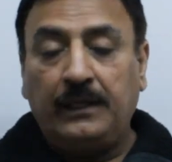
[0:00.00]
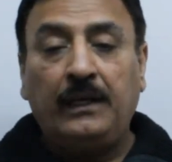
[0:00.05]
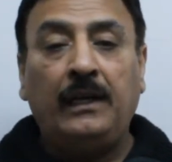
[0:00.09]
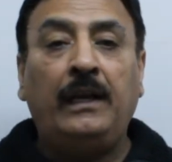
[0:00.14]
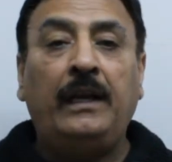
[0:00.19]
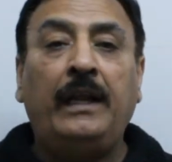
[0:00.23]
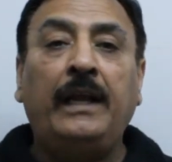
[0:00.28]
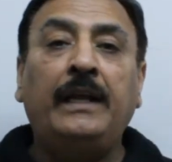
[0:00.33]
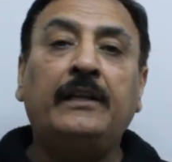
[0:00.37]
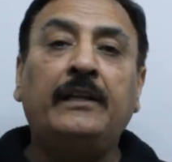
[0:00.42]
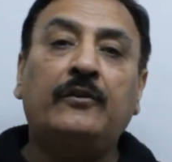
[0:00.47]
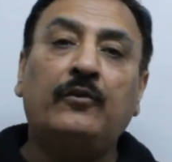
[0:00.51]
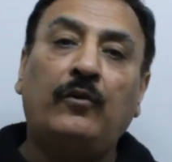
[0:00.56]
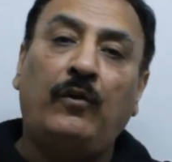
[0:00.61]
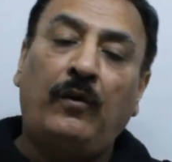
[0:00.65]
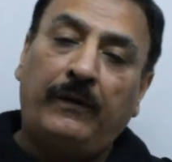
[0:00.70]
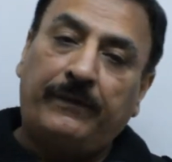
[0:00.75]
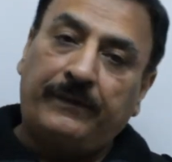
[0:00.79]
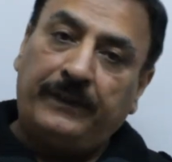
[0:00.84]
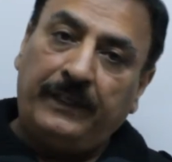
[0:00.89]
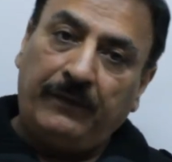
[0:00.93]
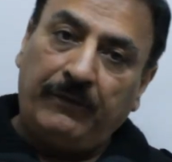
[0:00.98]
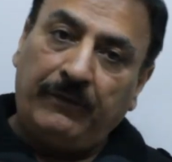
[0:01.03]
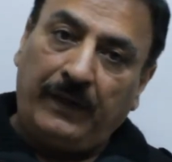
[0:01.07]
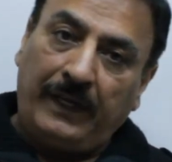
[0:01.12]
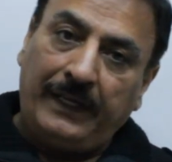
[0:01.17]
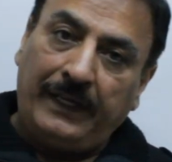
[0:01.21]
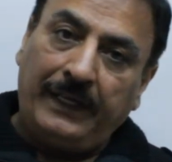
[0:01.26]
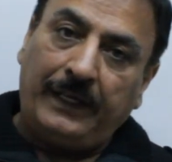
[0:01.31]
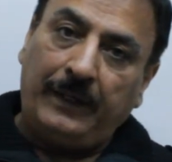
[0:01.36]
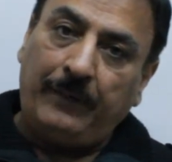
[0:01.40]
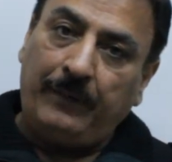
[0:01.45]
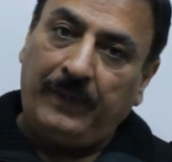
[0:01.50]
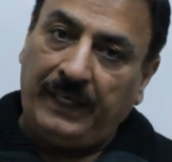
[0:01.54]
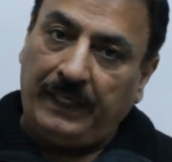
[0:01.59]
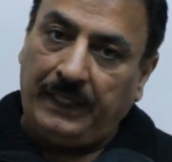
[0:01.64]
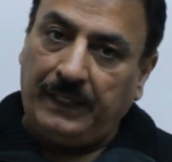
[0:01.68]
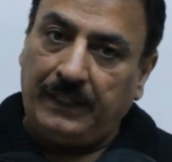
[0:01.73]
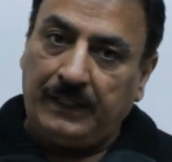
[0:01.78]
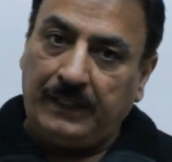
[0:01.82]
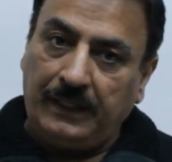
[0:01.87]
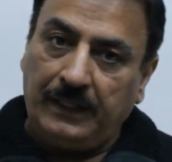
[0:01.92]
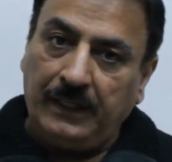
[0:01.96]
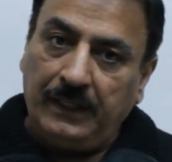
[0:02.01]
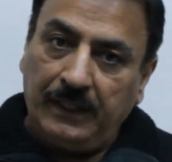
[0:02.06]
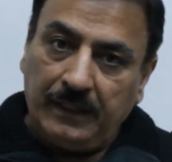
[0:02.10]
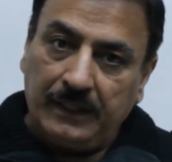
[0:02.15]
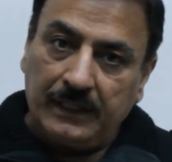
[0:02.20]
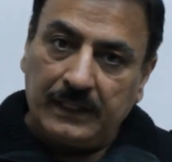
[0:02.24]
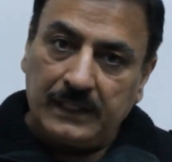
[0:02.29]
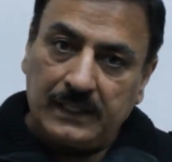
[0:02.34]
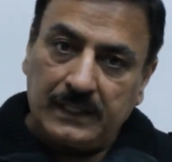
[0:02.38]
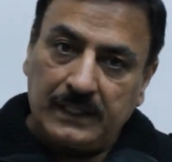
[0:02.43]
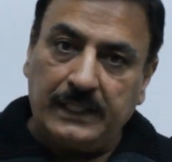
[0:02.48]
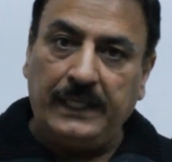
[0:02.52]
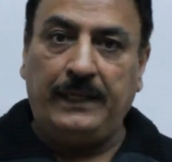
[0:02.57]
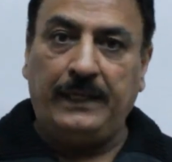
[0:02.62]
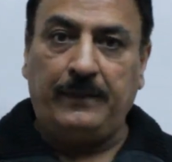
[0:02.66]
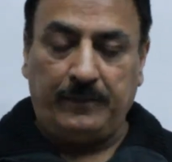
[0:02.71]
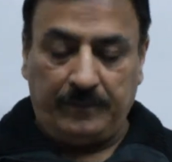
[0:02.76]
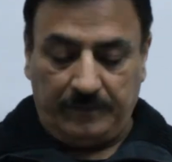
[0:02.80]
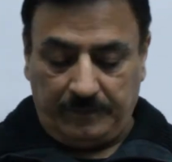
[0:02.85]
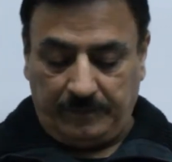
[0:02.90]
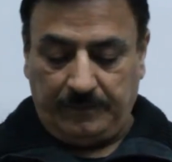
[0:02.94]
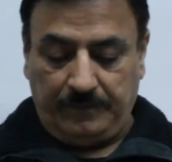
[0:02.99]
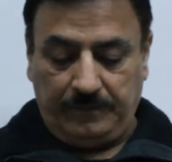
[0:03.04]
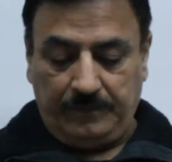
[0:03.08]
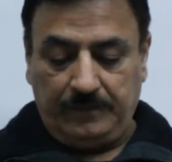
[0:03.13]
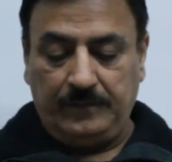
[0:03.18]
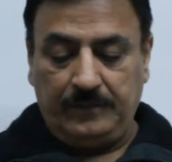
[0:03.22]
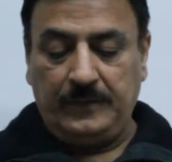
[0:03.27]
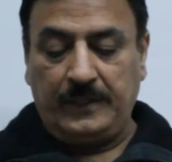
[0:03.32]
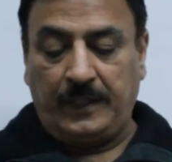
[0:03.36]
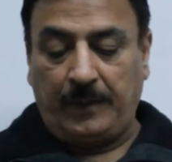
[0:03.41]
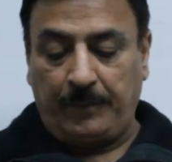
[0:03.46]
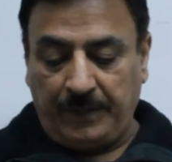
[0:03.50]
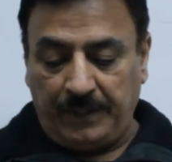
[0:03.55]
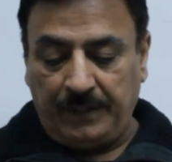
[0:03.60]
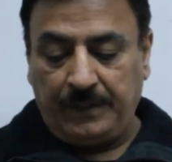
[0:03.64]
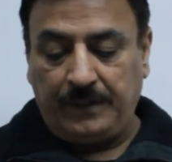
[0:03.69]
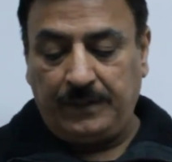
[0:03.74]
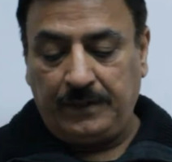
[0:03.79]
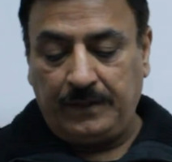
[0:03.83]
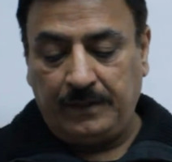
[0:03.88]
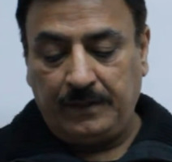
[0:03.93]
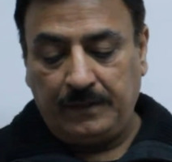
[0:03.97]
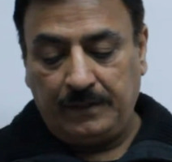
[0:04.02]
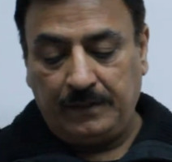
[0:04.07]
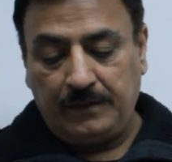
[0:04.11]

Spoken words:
length of the wire remaining the same? Repeat.